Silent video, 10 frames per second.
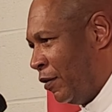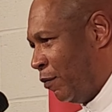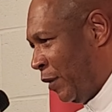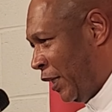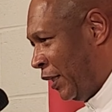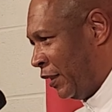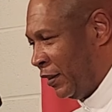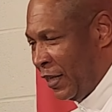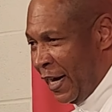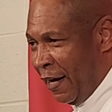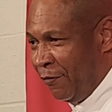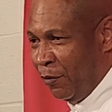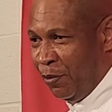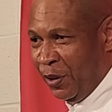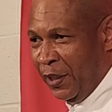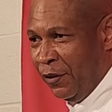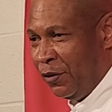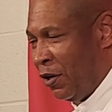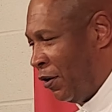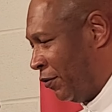me, the staff, the
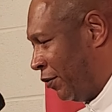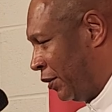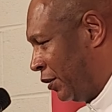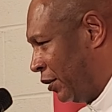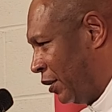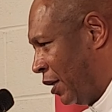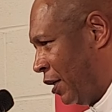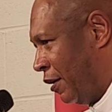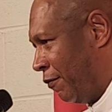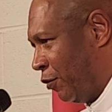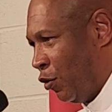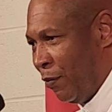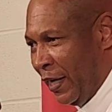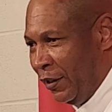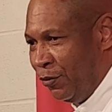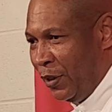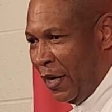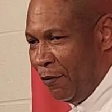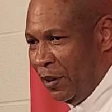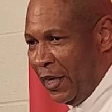players, all of us. Nobody's
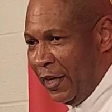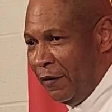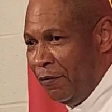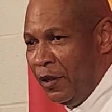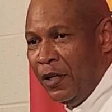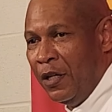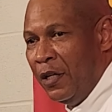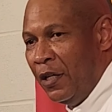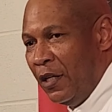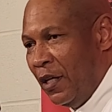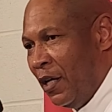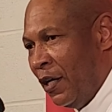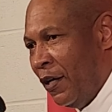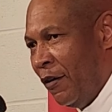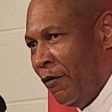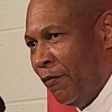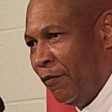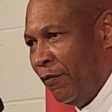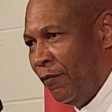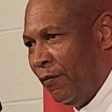without blame.
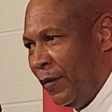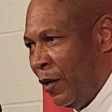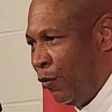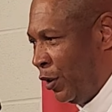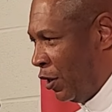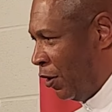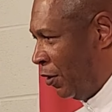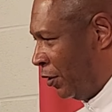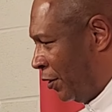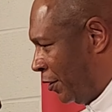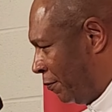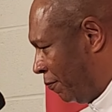And we all are